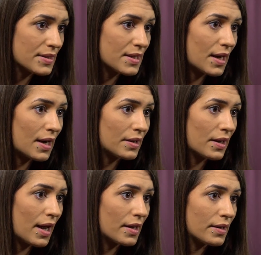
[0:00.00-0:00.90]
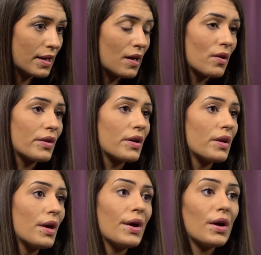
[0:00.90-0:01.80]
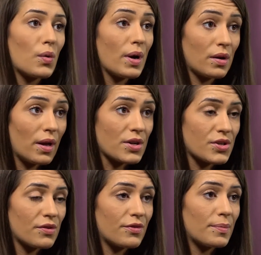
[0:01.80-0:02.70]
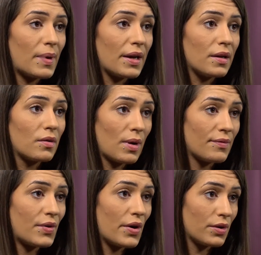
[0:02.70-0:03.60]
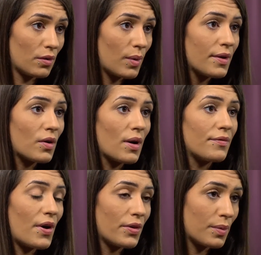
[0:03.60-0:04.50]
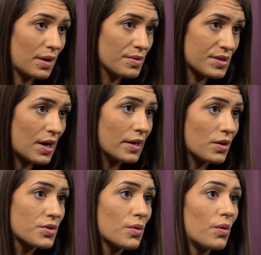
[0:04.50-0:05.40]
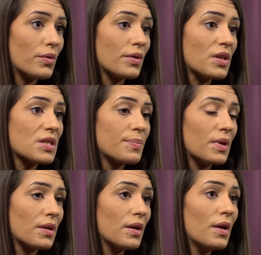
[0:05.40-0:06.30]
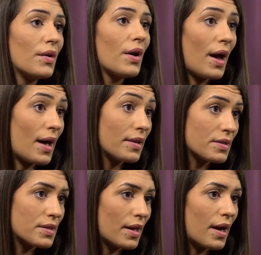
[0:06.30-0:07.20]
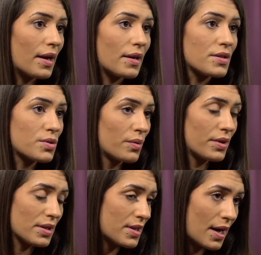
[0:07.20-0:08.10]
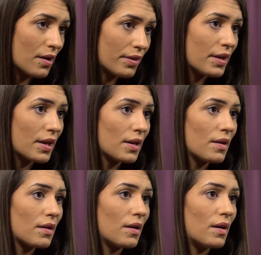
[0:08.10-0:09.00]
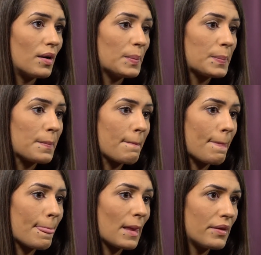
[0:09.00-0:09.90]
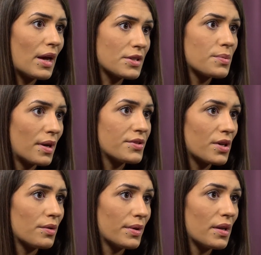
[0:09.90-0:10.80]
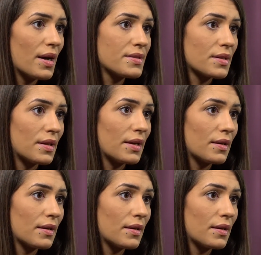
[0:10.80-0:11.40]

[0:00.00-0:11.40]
dad had inherited coin collection from my grandfather and great-grandfather when he was 9 years old, and he's been adding to that, and I sold the entire thing. And that's when I started realizing,